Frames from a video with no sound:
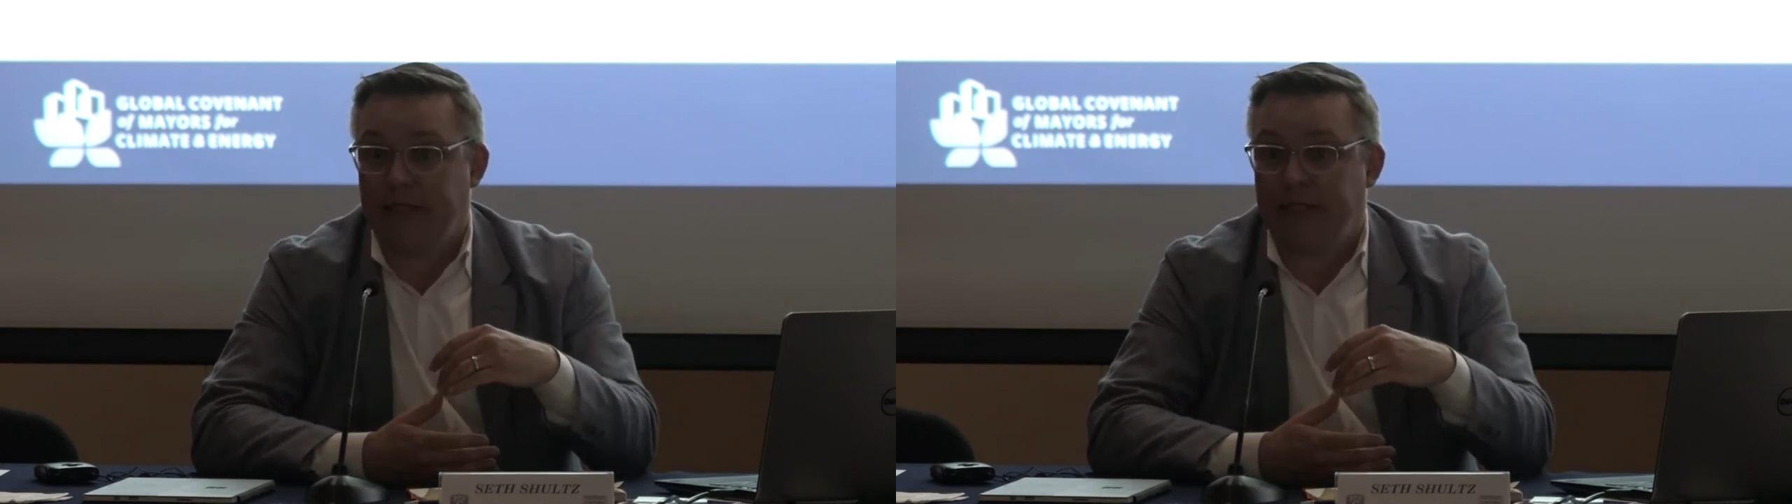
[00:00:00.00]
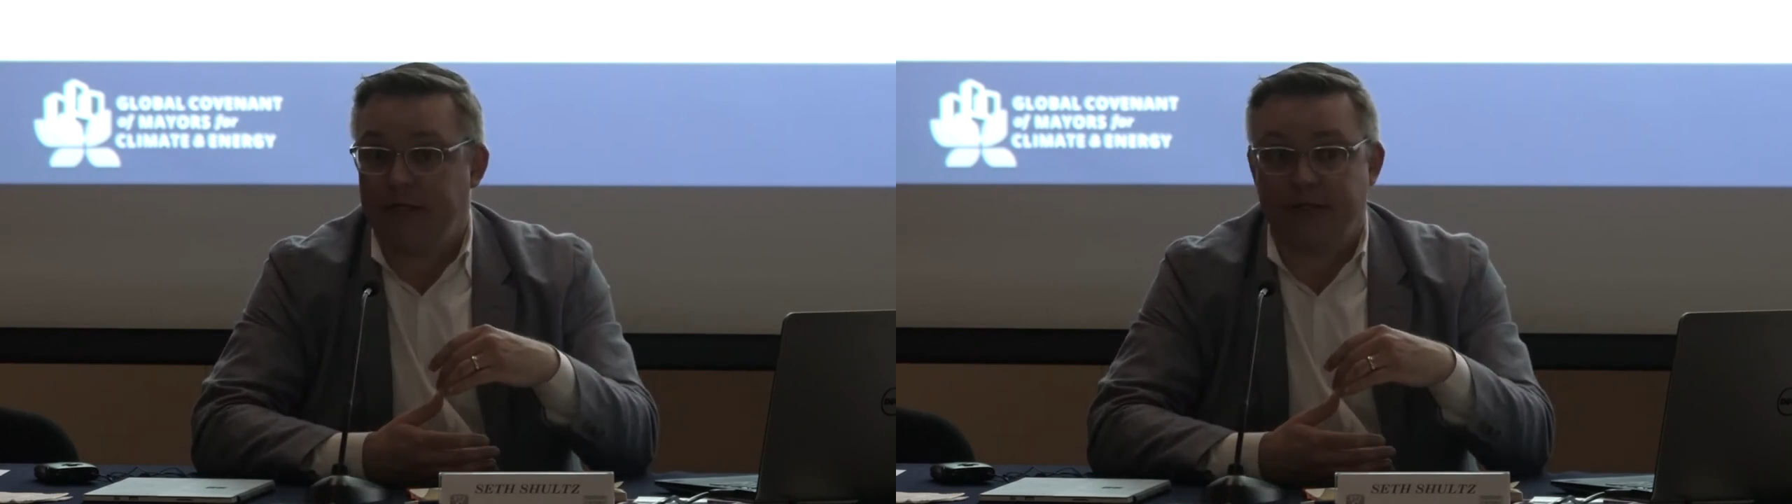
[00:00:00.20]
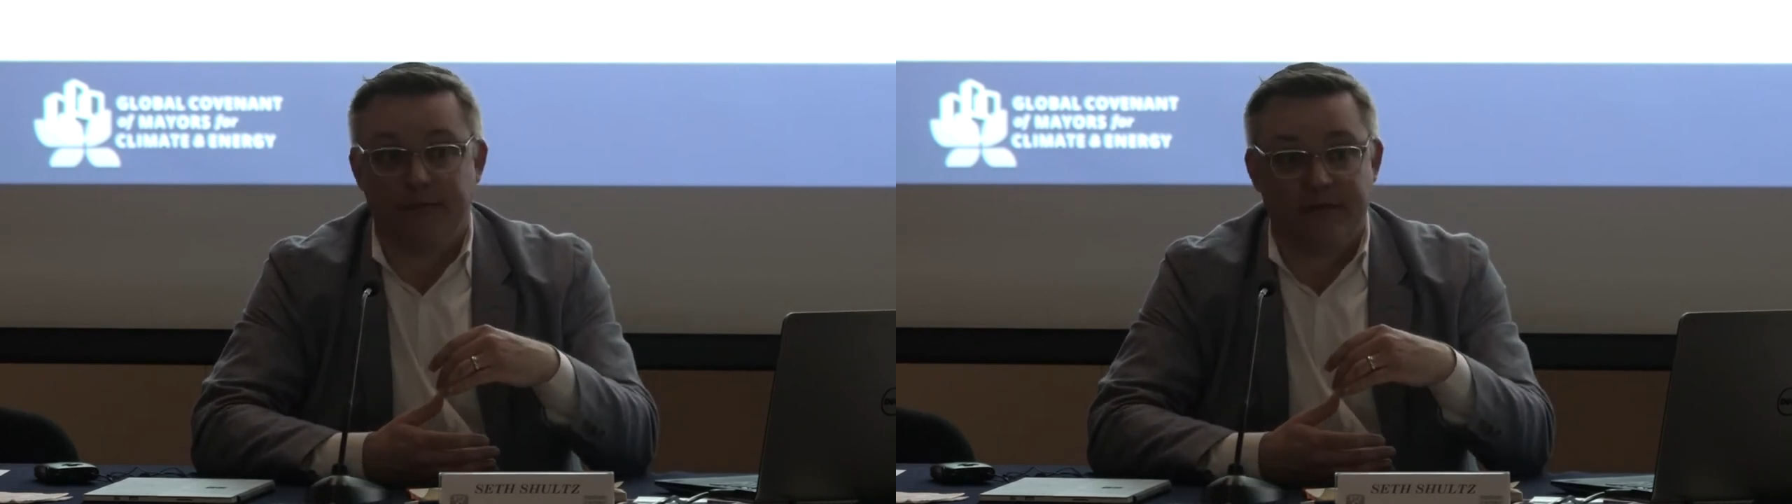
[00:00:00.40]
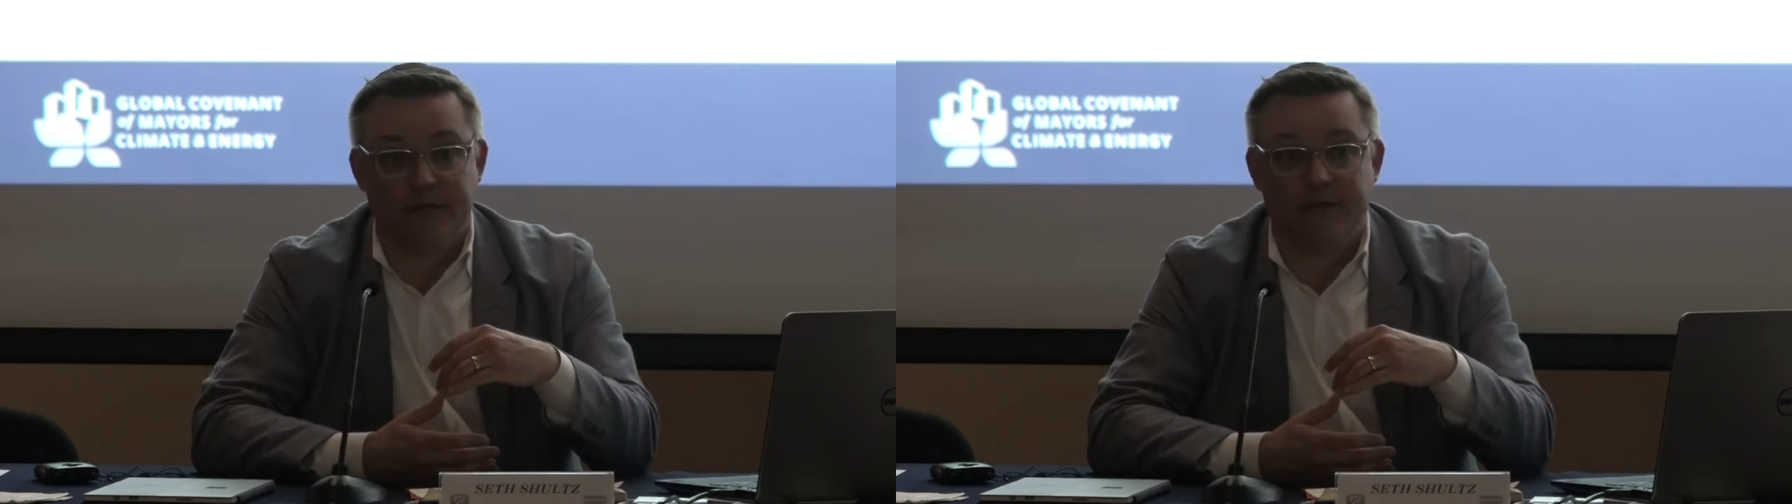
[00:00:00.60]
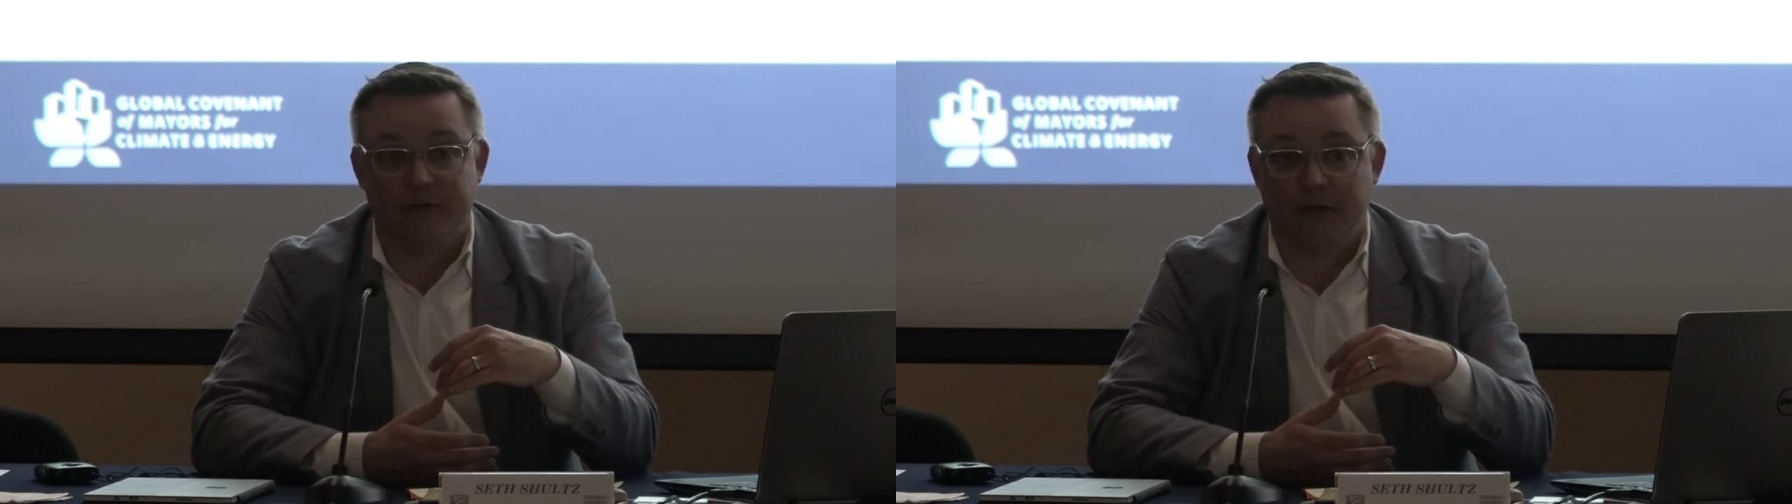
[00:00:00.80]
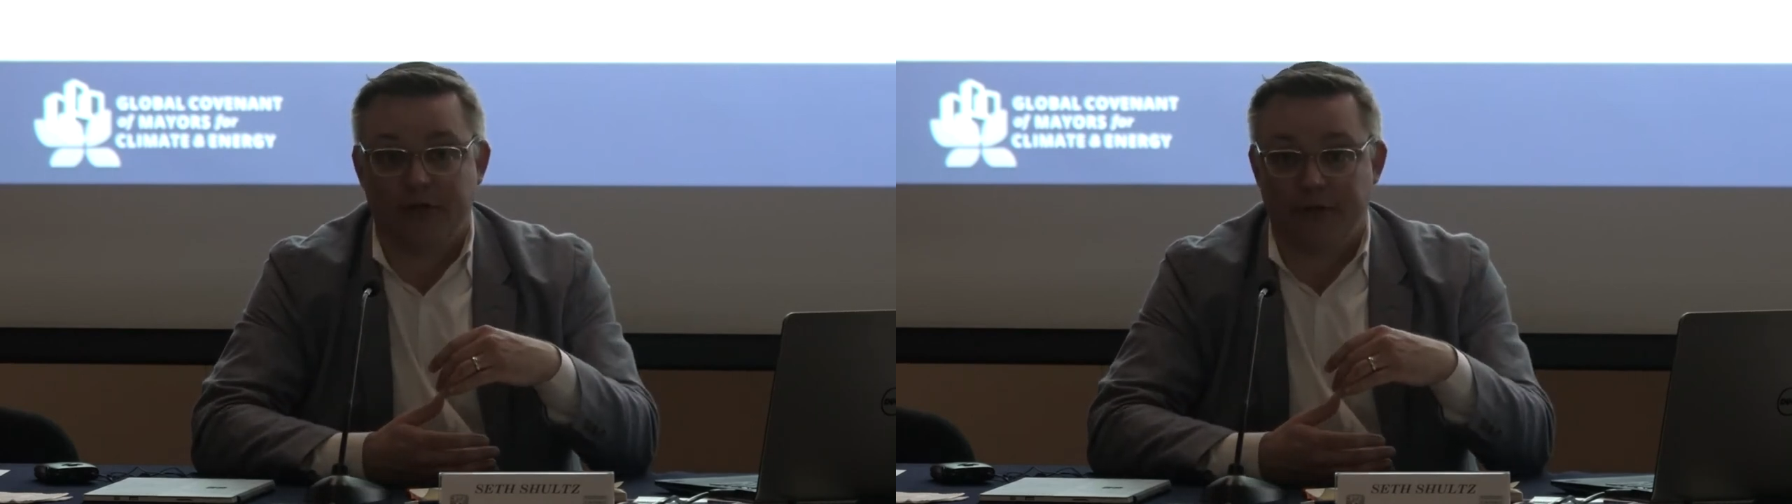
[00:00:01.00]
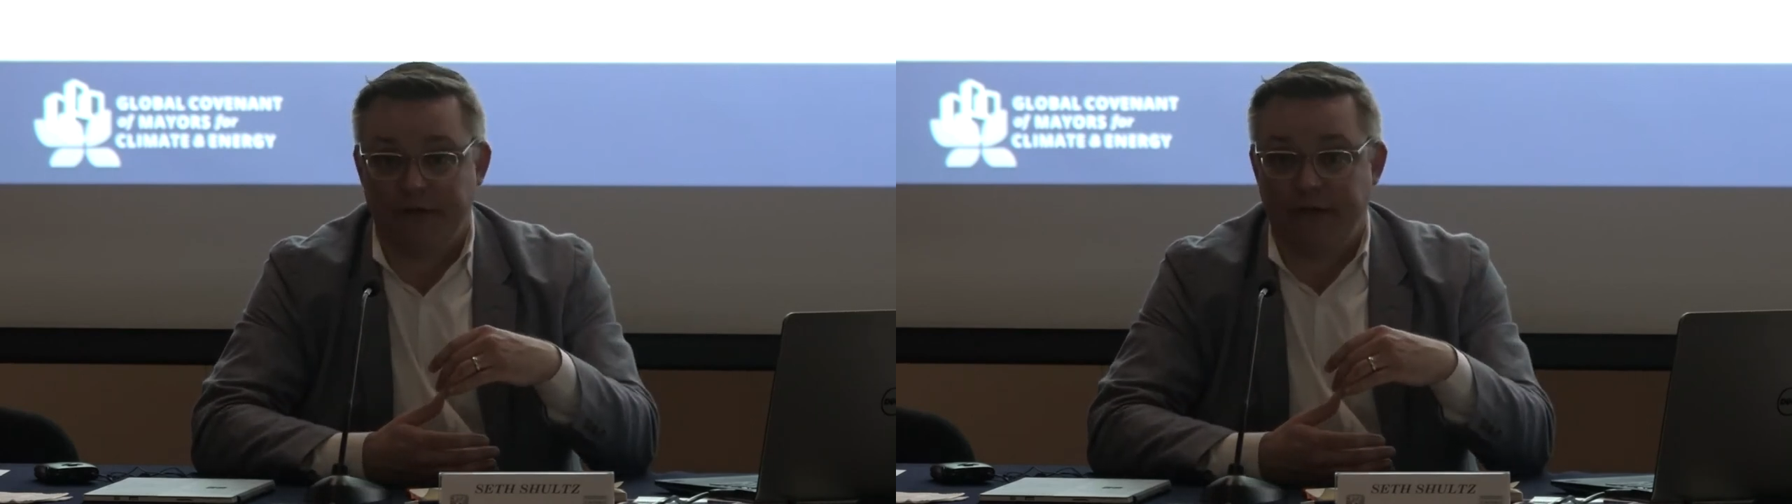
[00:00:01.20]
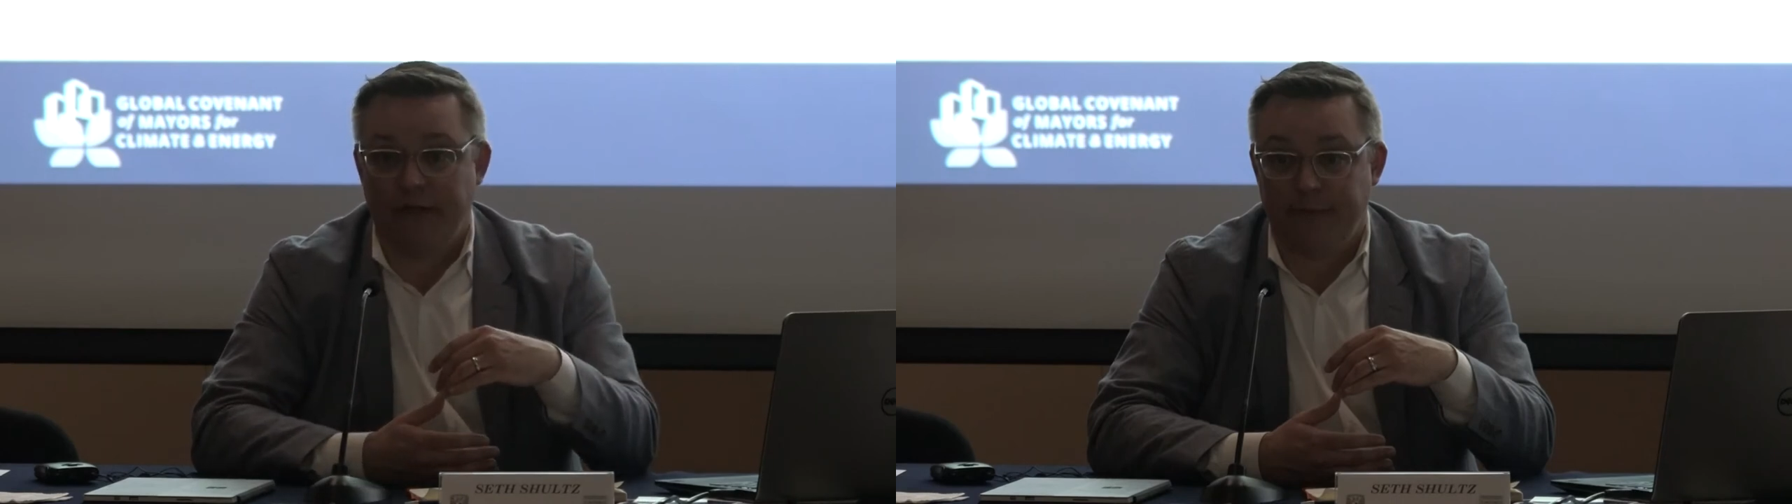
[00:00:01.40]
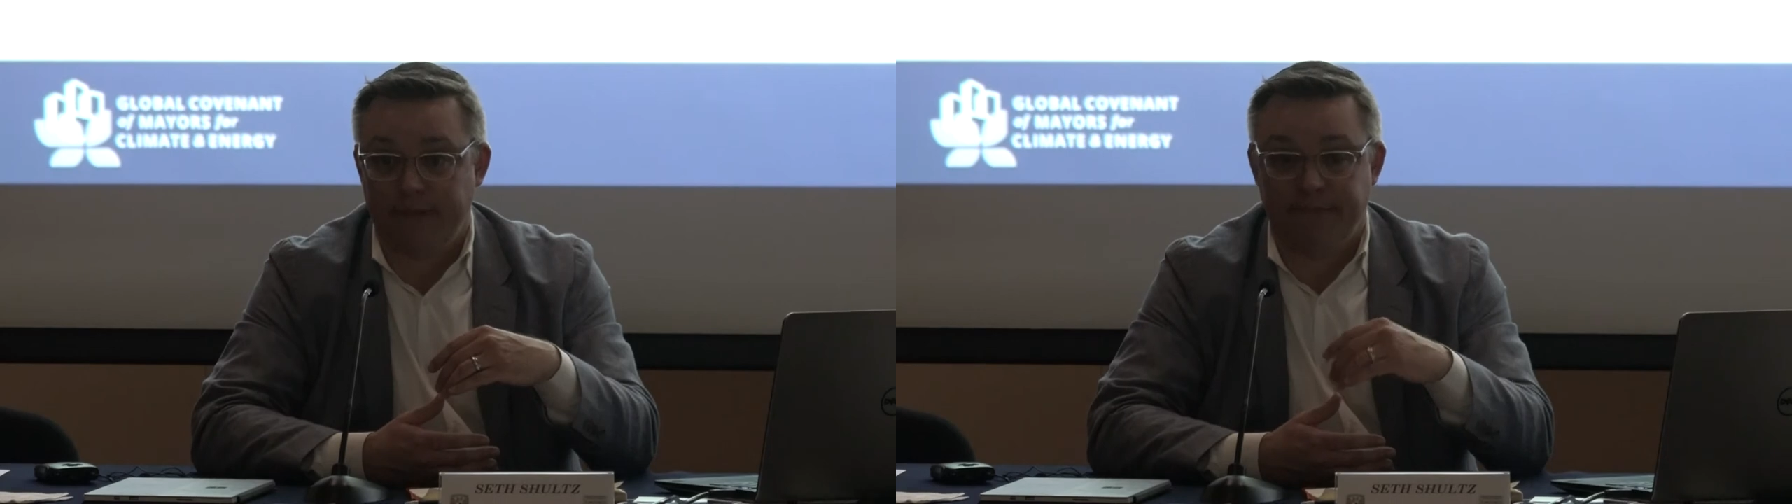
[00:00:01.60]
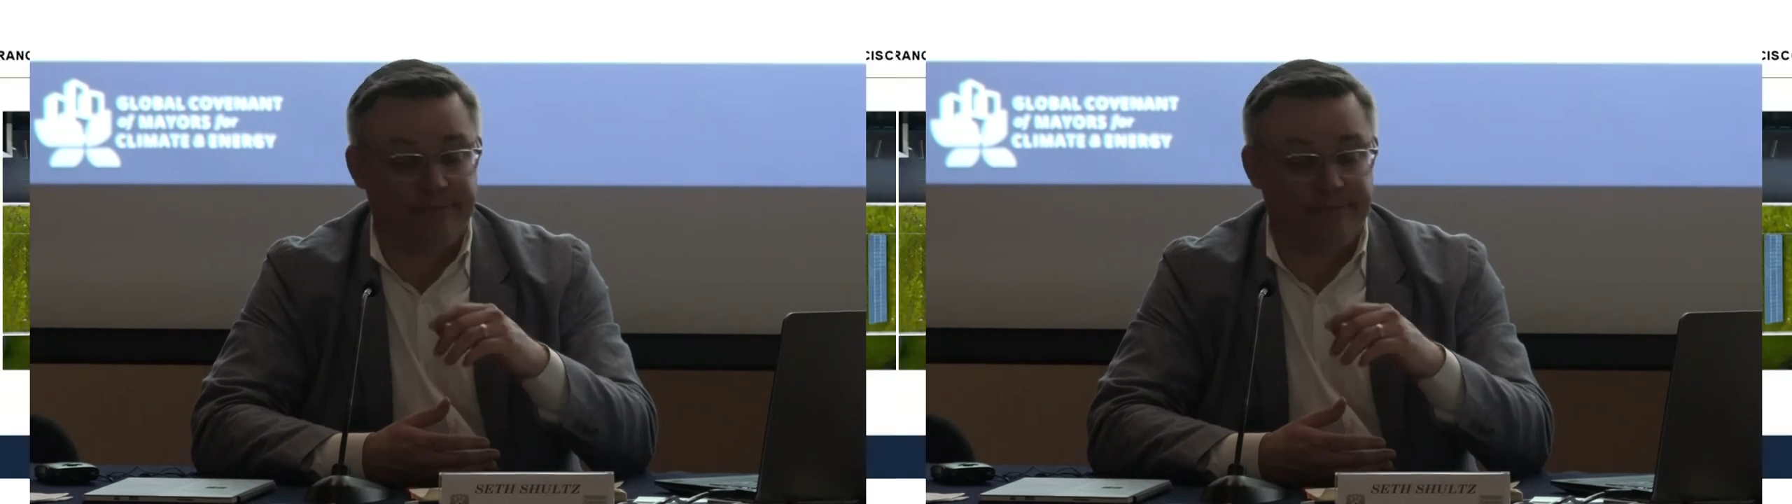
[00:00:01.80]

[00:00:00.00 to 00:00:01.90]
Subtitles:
need in terms of infrastructure and development.